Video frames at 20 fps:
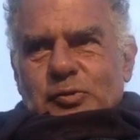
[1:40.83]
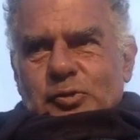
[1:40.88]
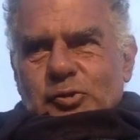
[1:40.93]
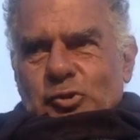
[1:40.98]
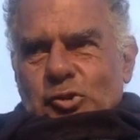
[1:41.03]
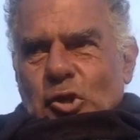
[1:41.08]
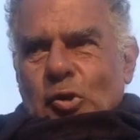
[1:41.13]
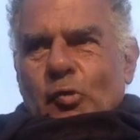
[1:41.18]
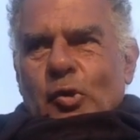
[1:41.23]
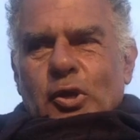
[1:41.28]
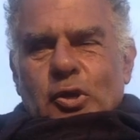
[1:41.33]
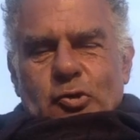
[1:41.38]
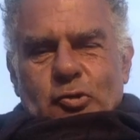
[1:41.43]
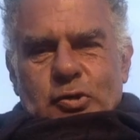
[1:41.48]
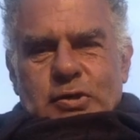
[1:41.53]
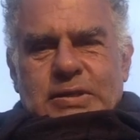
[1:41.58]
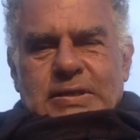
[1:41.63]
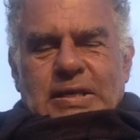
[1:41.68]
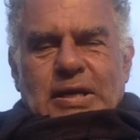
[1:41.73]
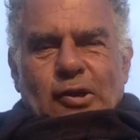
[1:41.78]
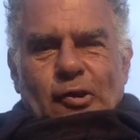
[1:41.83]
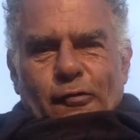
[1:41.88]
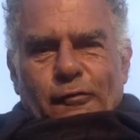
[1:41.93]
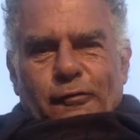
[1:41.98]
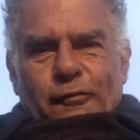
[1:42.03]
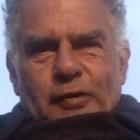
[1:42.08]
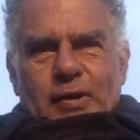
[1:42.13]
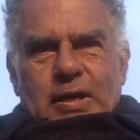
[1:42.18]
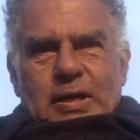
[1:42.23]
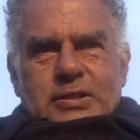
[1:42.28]
knowing yourself
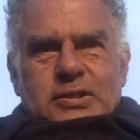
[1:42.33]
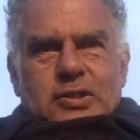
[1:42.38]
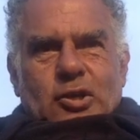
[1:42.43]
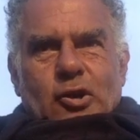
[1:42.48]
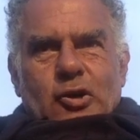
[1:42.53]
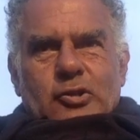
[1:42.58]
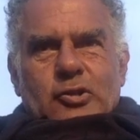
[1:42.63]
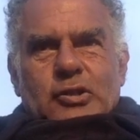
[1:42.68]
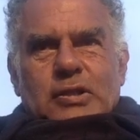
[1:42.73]
has got